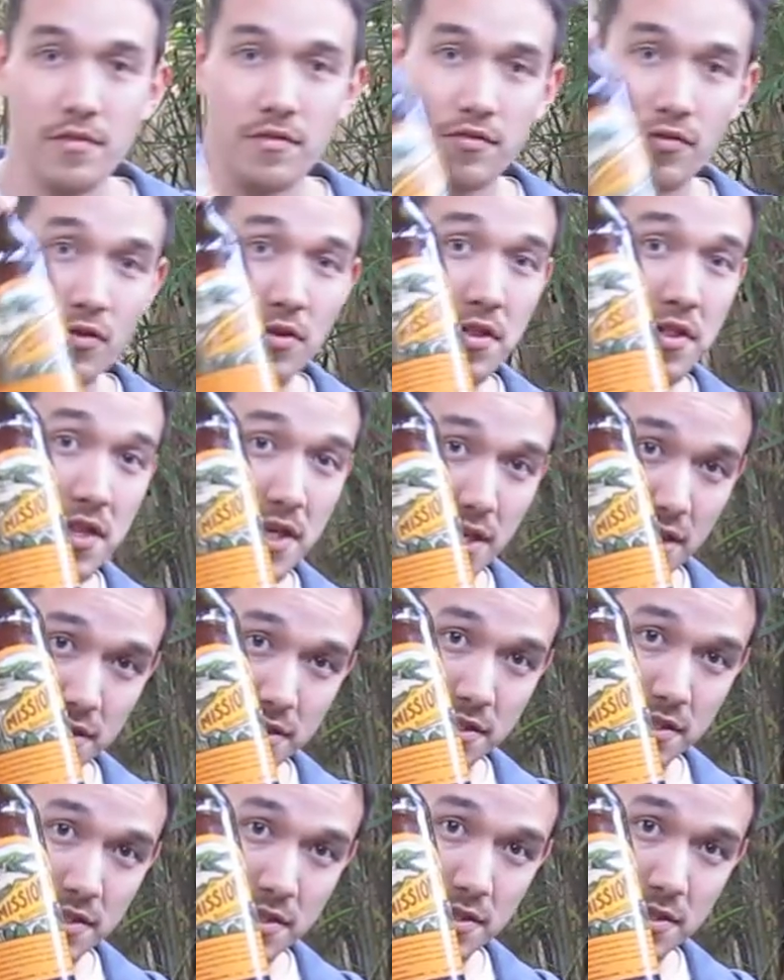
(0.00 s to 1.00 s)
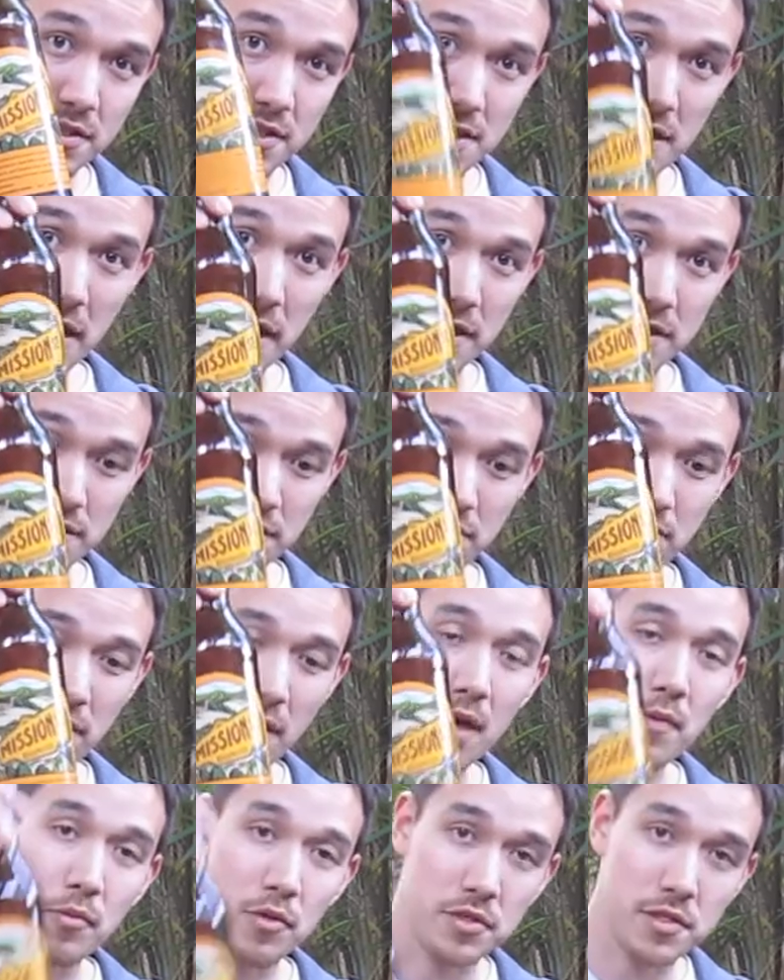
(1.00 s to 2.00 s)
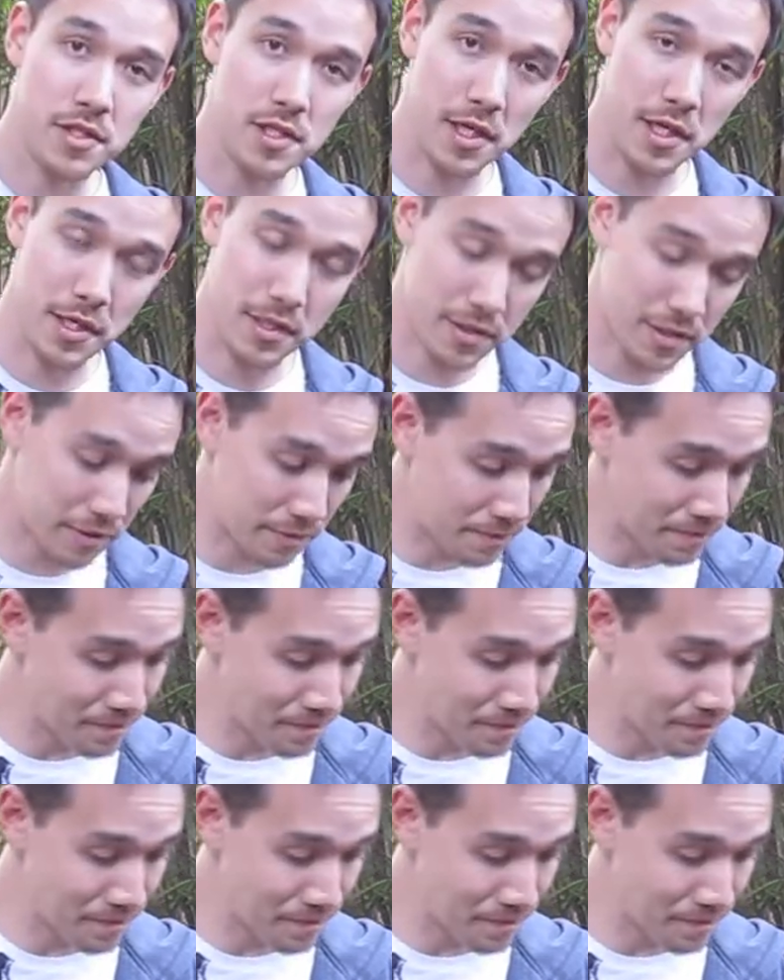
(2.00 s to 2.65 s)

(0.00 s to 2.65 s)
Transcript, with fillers: for this size, a bomber size,